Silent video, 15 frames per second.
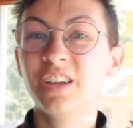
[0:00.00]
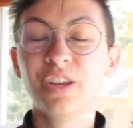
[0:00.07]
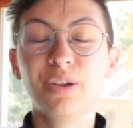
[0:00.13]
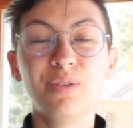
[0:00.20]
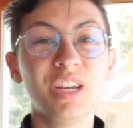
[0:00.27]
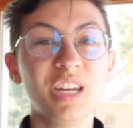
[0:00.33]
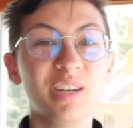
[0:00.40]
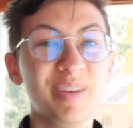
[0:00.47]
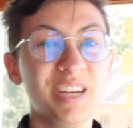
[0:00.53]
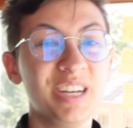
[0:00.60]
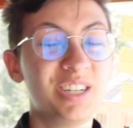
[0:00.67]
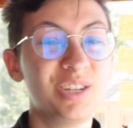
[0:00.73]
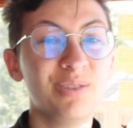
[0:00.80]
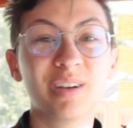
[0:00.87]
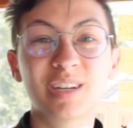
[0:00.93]
you need me
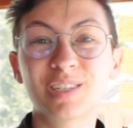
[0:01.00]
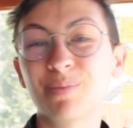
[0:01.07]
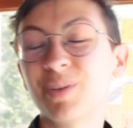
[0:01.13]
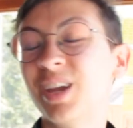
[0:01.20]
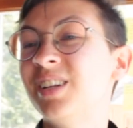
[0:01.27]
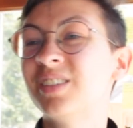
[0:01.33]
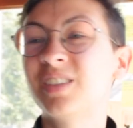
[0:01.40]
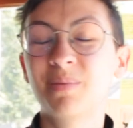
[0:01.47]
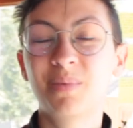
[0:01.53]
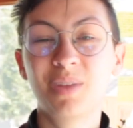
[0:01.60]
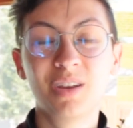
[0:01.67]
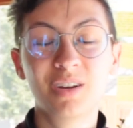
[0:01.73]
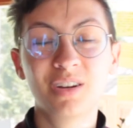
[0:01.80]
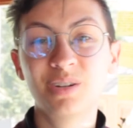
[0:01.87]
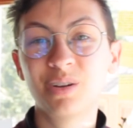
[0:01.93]
to explain
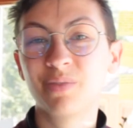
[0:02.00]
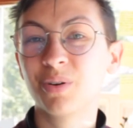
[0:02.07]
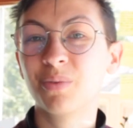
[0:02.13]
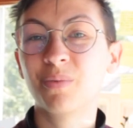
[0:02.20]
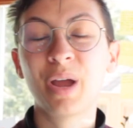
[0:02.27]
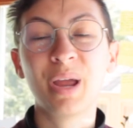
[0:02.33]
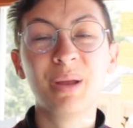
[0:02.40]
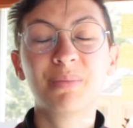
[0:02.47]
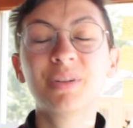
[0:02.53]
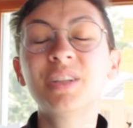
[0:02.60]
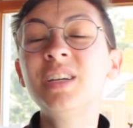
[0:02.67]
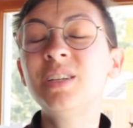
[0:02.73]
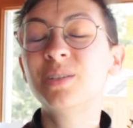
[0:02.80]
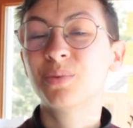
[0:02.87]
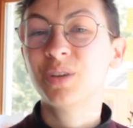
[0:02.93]
something in a different way,
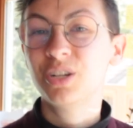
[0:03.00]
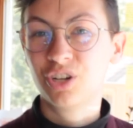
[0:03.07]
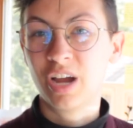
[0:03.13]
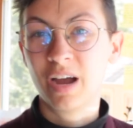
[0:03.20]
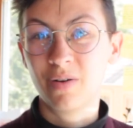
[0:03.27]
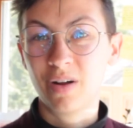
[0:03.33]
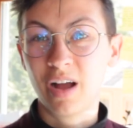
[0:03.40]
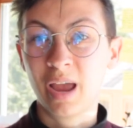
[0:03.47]
please reach out.